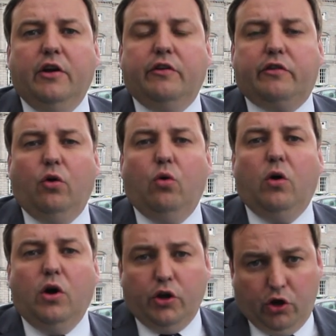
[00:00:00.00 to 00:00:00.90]
So
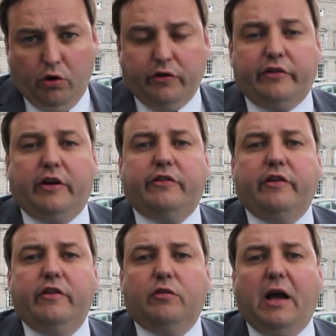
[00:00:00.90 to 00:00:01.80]
you as
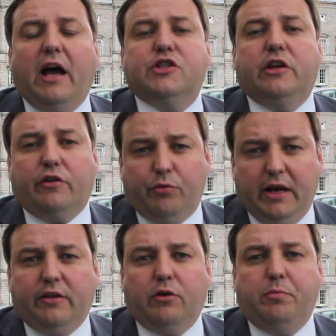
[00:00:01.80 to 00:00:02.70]
citizens, we ask you to
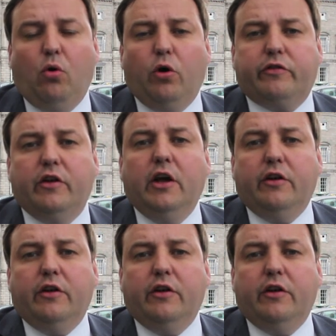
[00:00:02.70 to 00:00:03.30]
read the report,